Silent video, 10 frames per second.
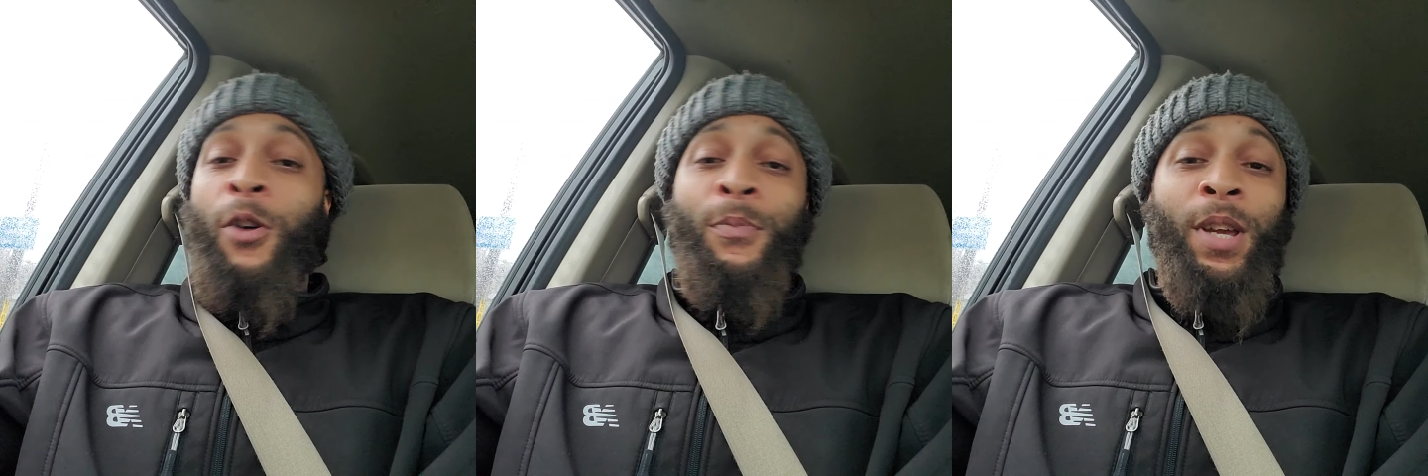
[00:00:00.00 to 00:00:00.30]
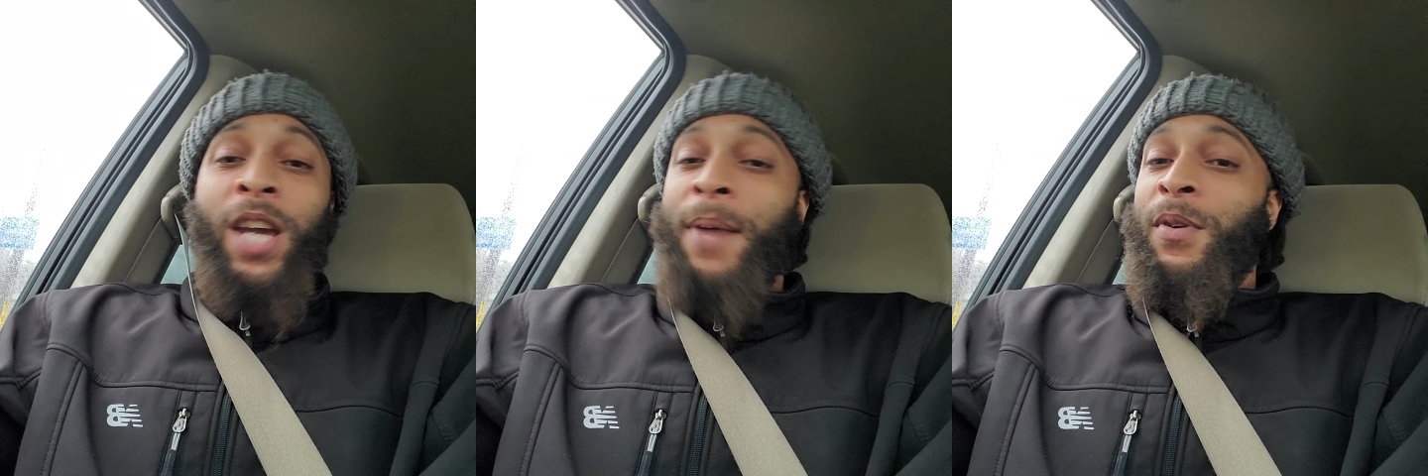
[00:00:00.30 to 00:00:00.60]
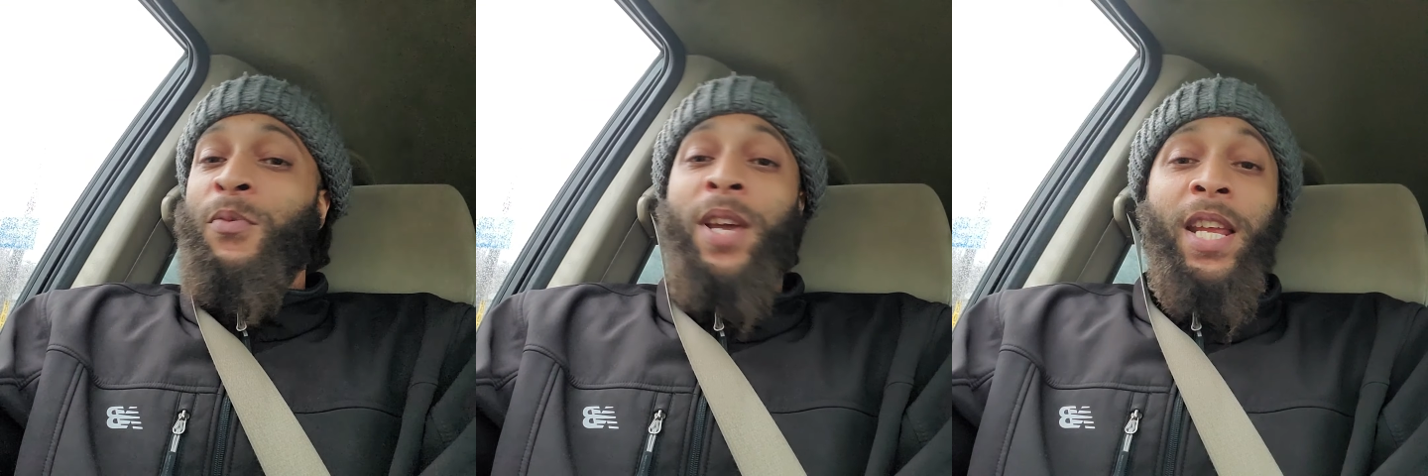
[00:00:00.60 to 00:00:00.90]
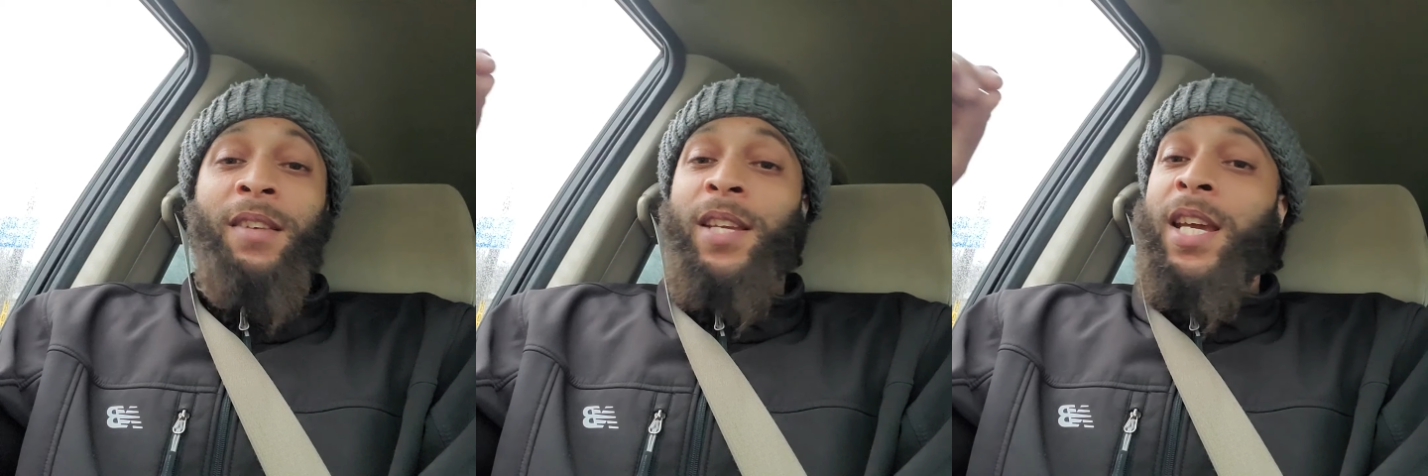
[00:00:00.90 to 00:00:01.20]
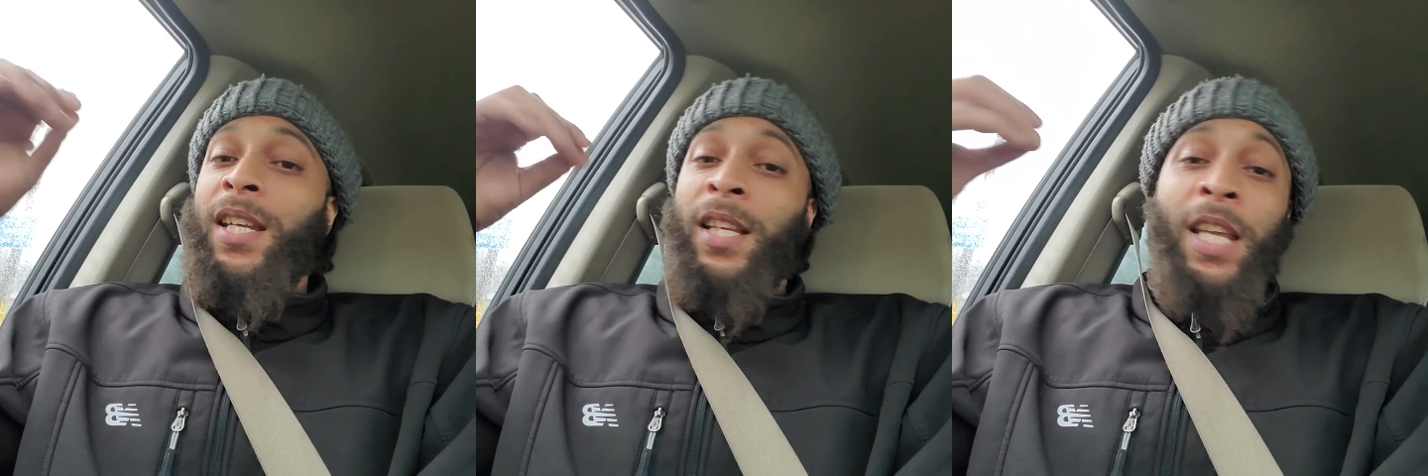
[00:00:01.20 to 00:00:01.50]
going to be coming with it.
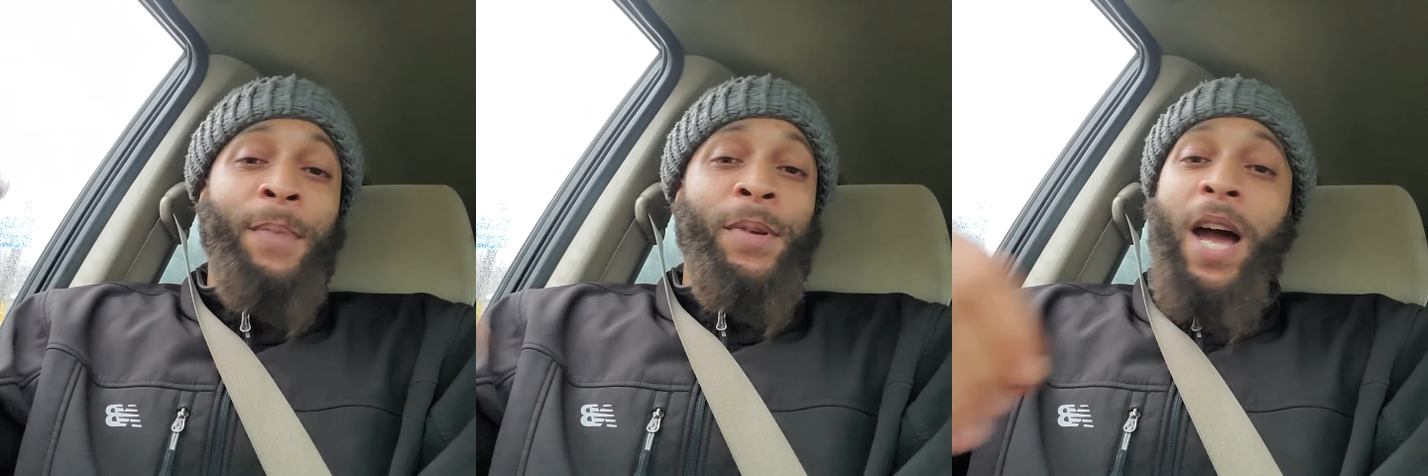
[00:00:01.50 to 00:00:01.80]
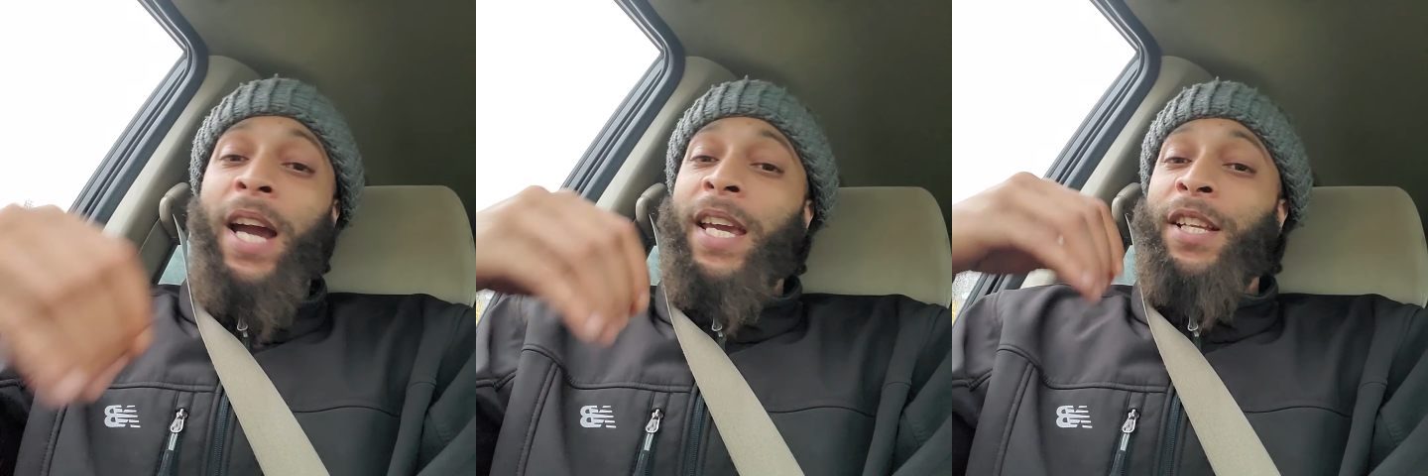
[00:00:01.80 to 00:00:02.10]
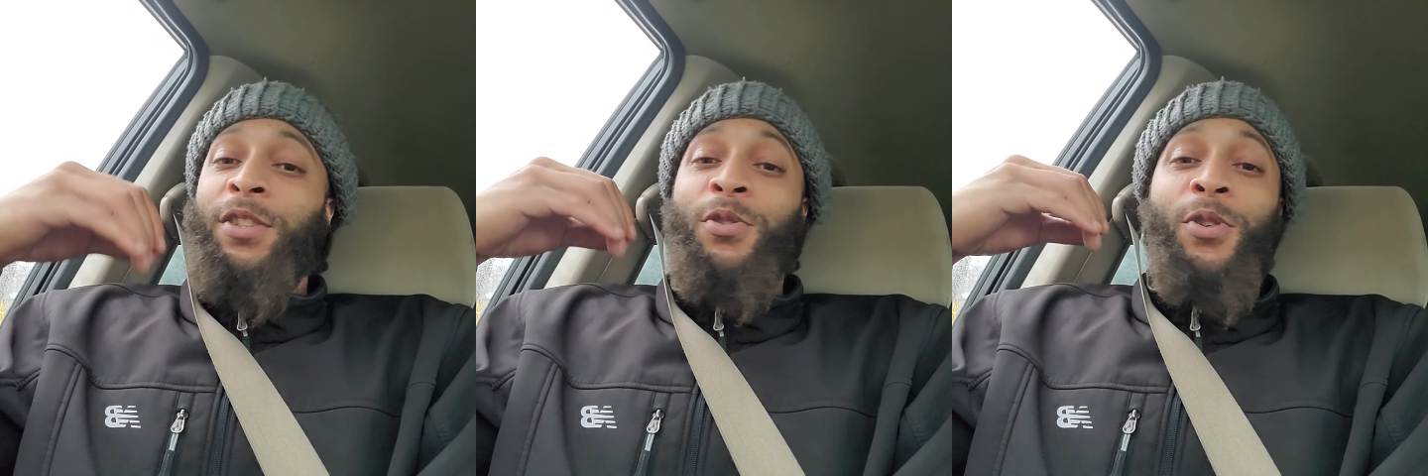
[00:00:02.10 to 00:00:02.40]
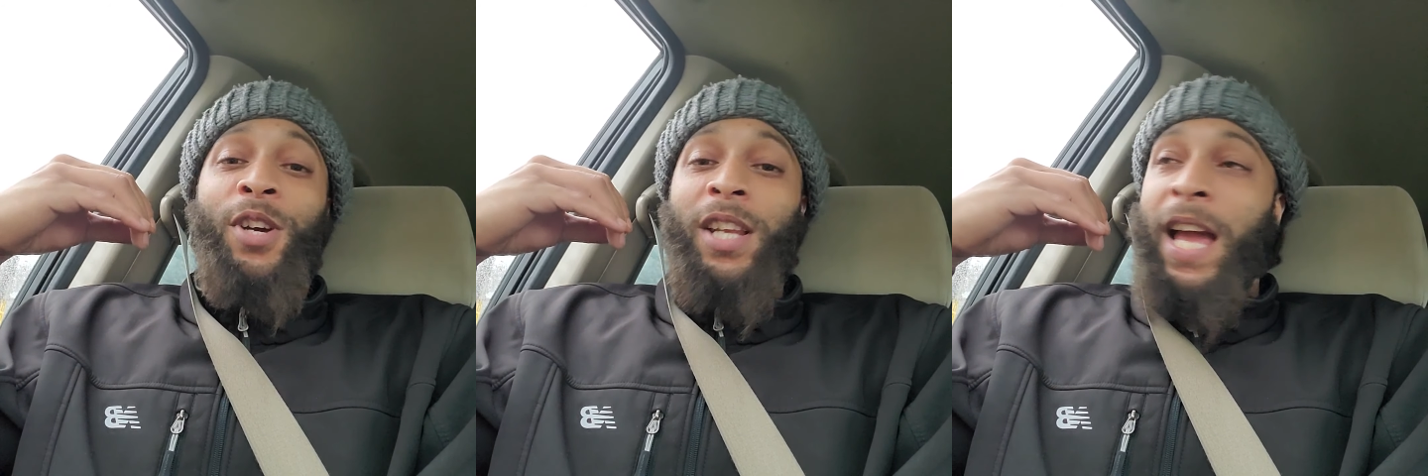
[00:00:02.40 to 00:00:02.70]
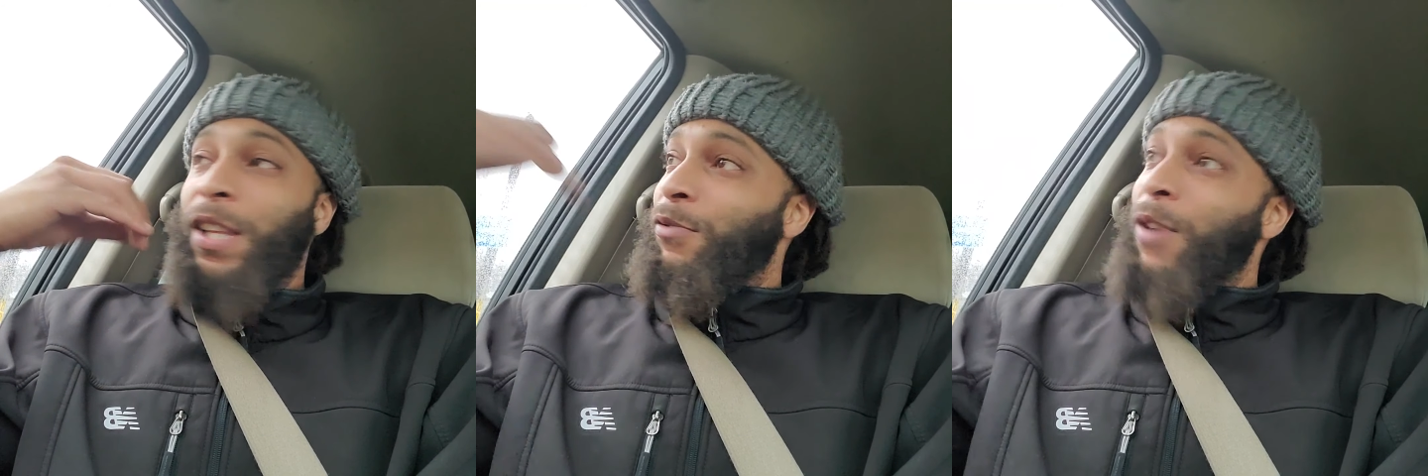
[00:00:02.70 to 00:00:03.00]
The deeper y'all get into it,
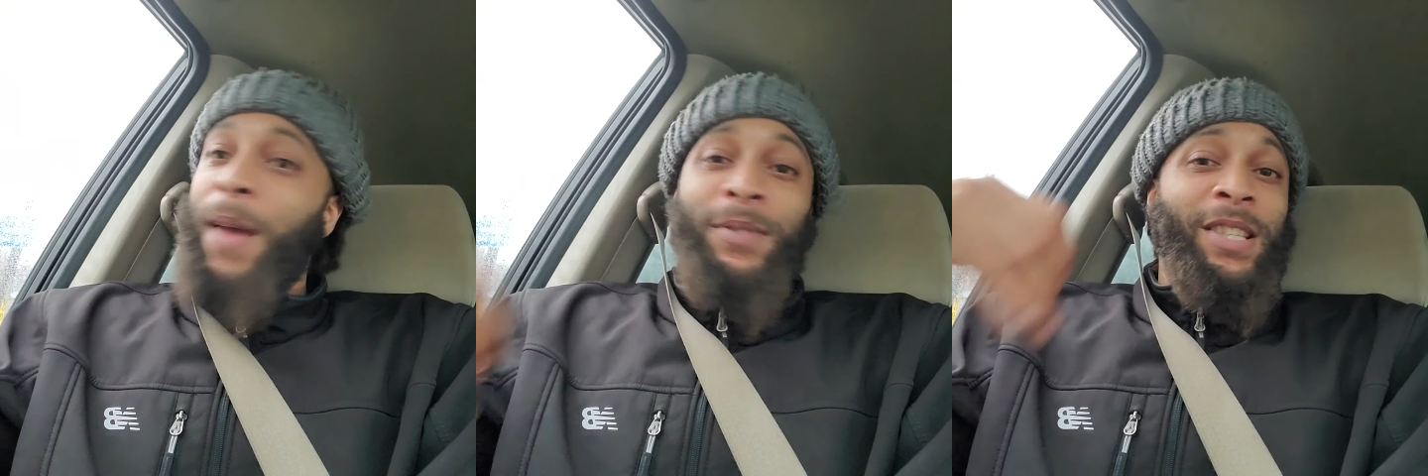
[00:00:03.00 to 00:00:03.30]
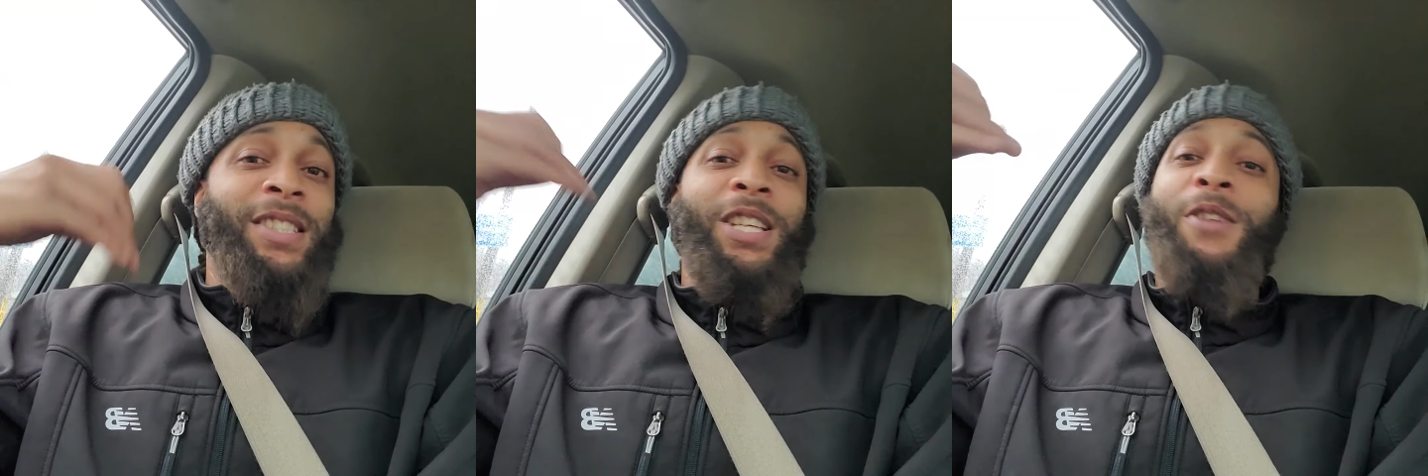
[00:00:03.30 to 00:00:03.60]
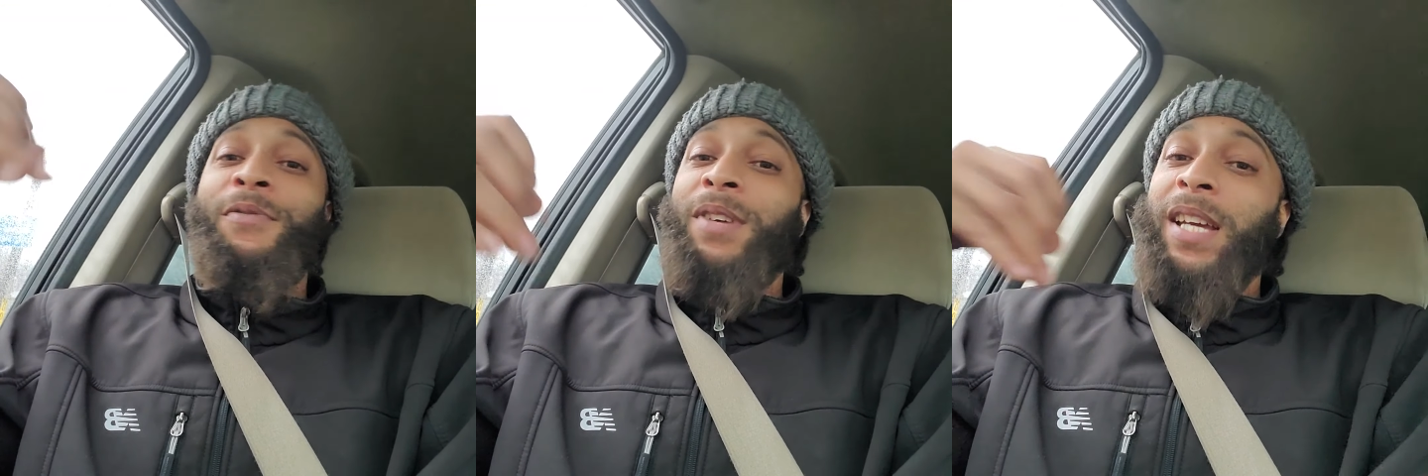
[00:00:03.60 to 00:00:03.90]
like the reps and stuff,